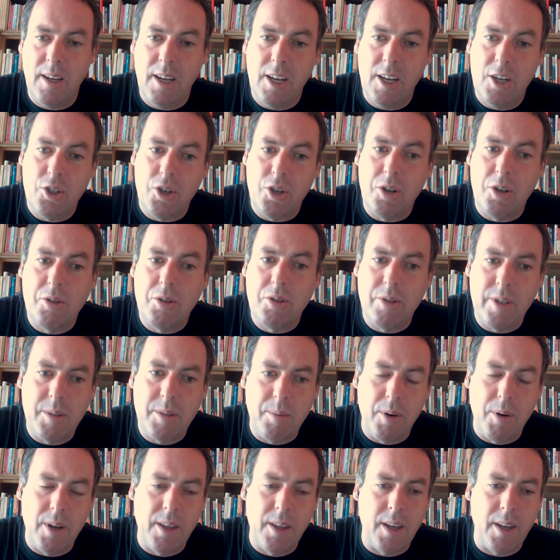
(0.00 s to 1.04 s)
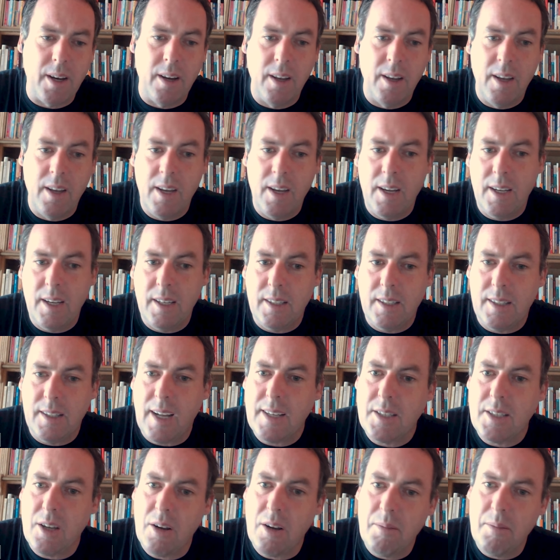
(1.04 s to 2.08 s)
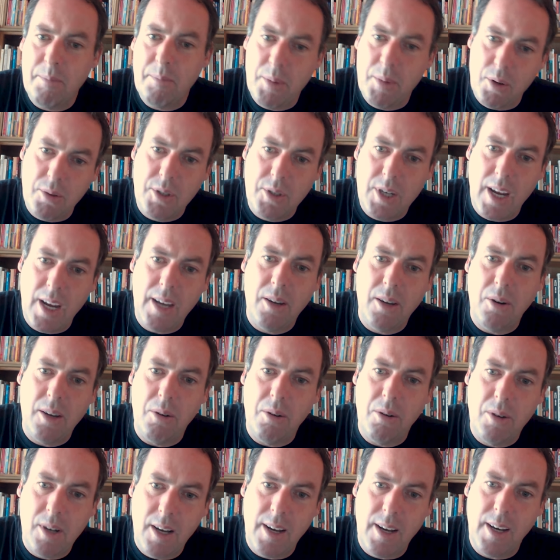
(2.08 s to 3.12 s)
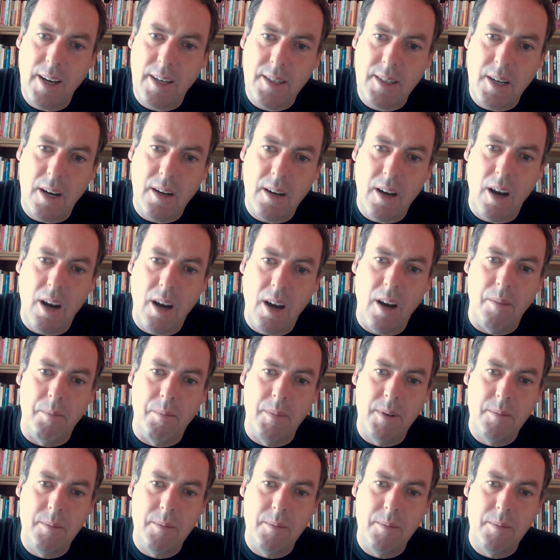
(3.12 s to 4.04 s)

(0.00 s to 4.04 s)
children's breathing that's on buteykoclinic.com